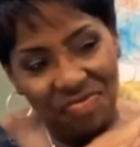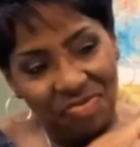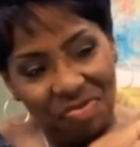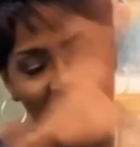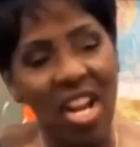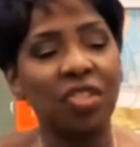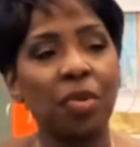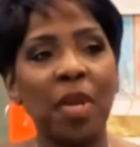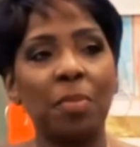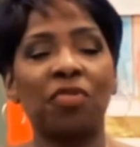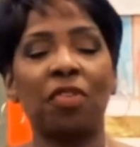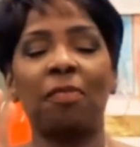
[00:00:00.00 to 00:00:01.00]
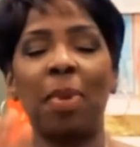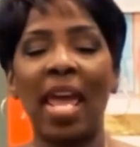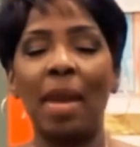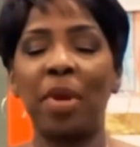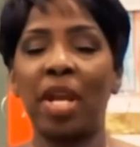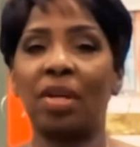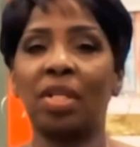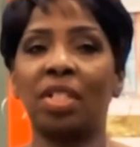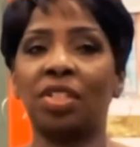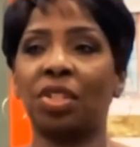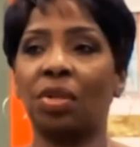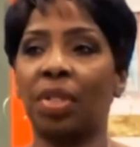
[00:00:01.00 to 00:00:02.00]
300 people from Planned
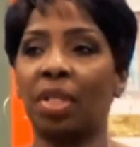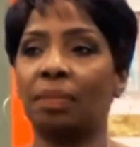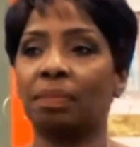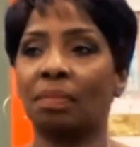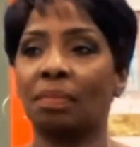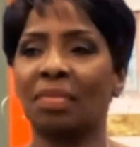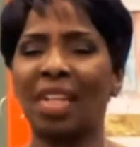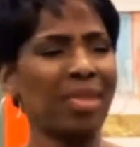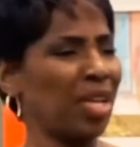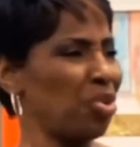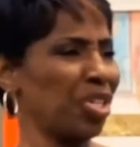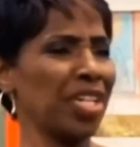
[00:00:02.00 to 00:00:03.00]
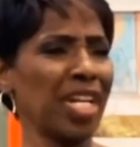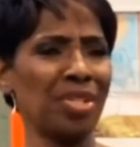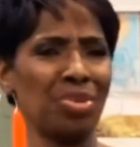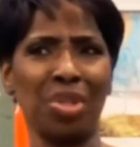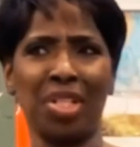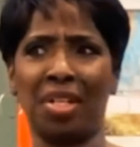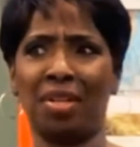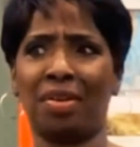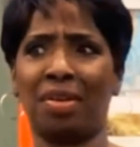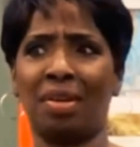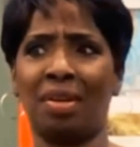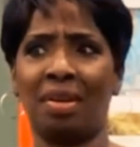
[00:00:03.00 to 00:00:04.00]
Parenthood showed up. I'm like, what are they doing here?
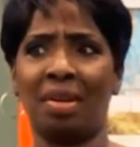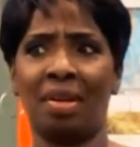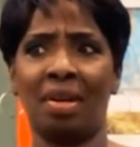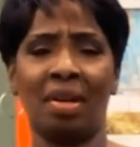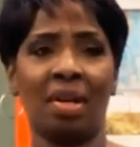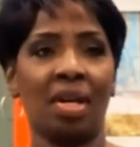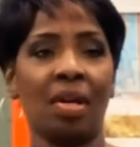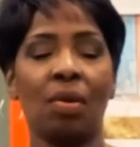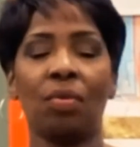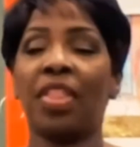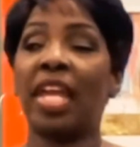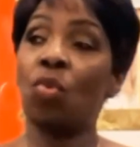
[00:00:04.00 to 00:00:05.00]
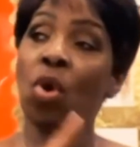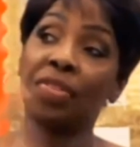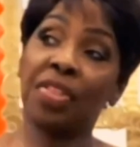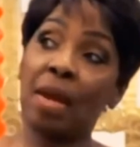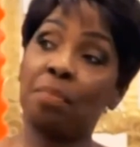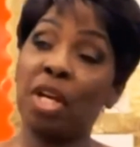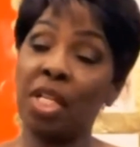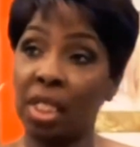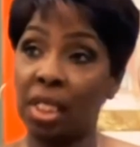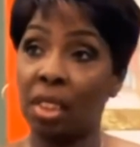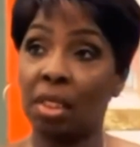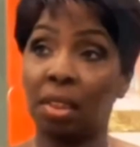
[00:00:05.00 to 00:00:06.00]
Well, they want that
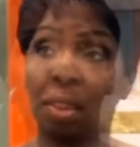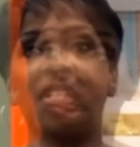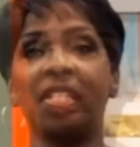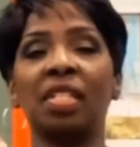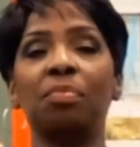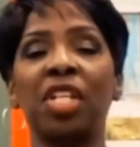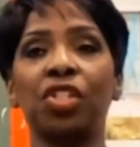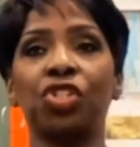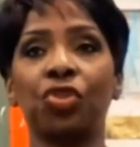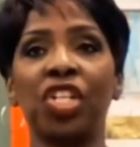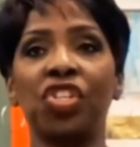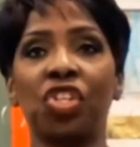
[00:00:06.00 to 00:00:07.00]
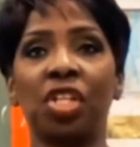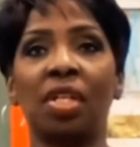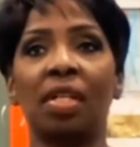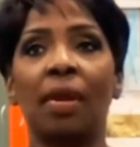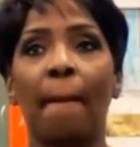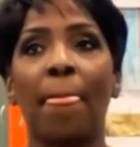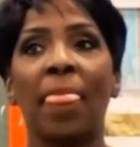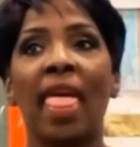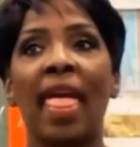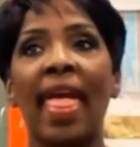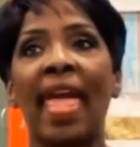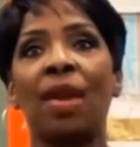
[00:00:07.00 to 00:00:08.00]
money. This administration
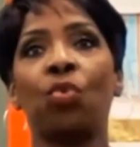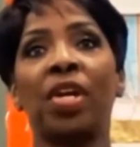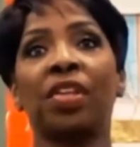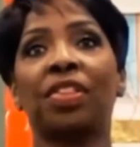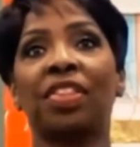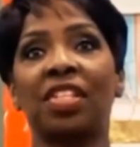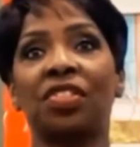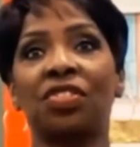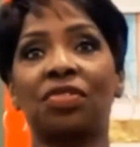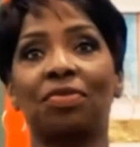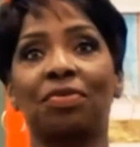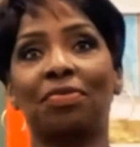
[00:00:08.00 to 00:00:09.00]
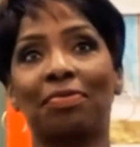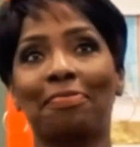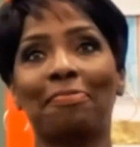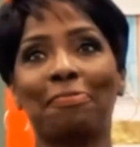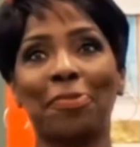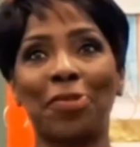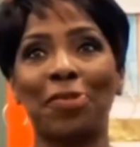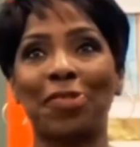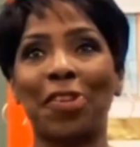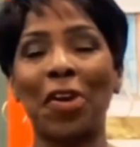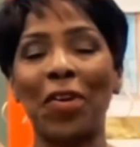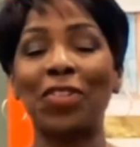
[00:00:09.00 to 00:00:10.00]
and with this
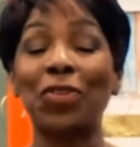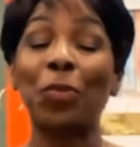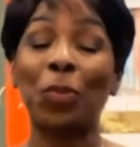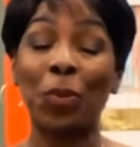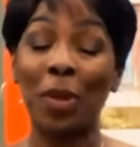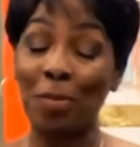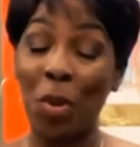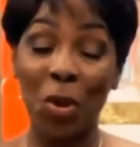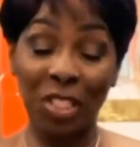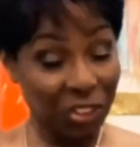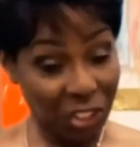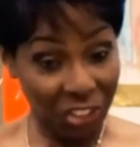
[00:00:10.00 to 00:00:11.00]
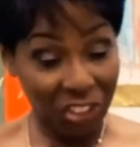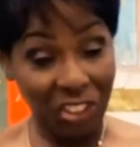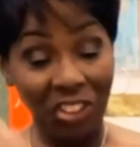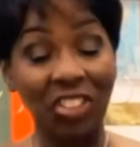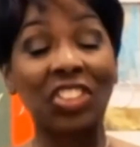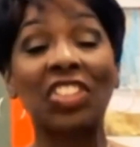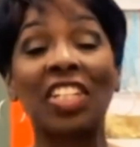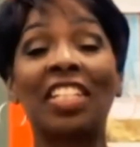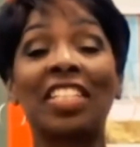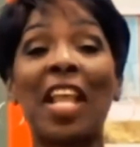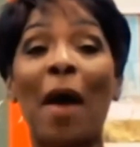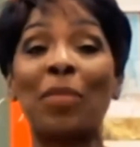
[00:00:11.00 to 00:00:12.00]
current Supreme Court Justice
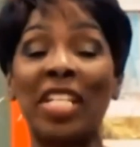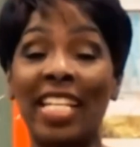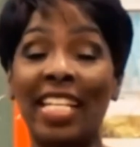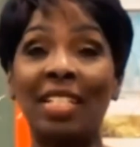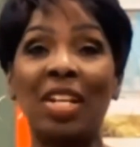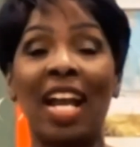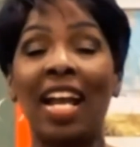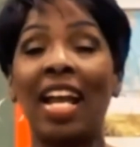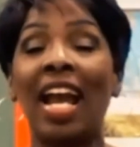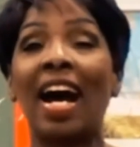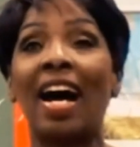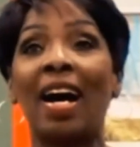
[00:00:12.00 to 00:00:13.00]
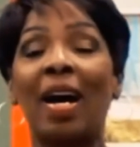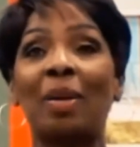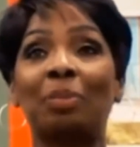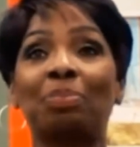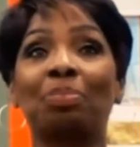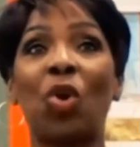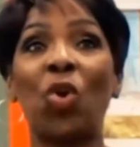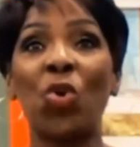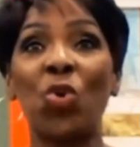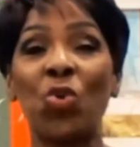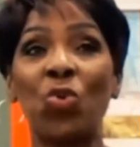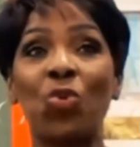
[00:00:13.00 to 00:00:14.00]
nominee,
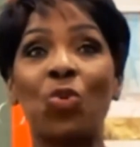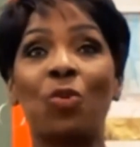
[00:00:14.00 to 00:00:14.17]
who